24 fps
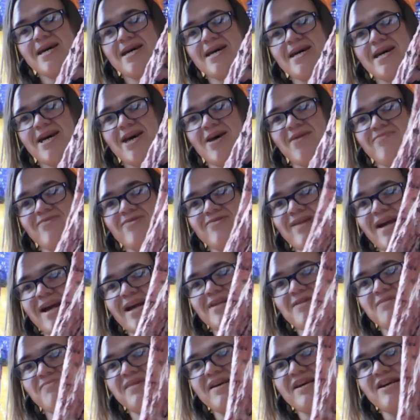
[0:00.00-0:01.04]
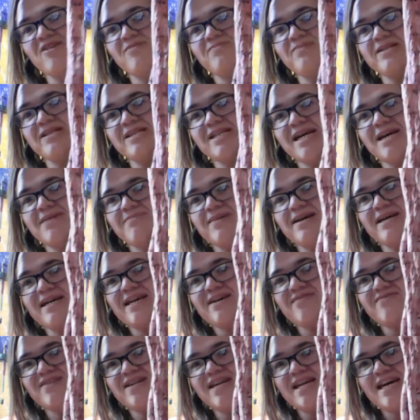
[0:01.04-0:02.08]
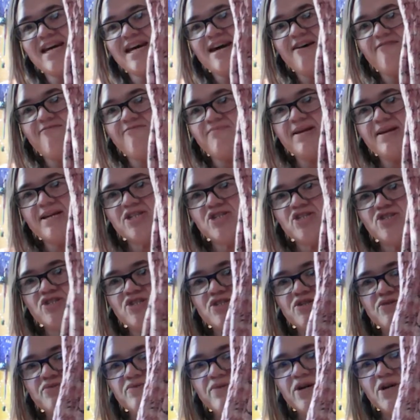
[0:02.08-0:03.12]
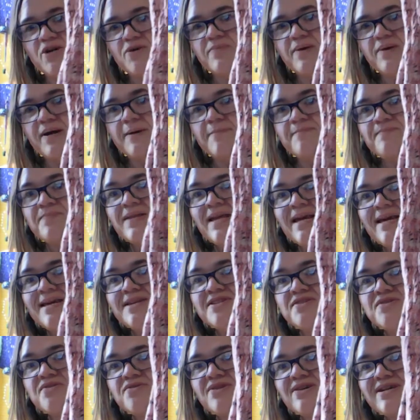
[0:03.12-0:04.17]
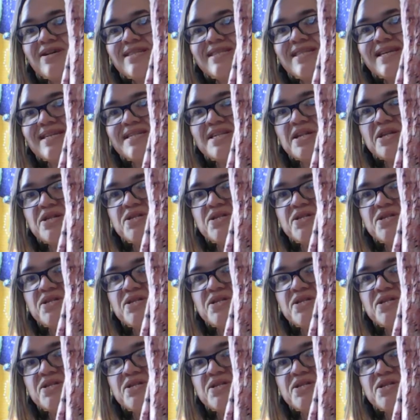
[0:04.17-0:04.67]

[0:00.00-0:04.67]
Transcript: They're not going to be here by the time I have to have pictures to her, but so look at this.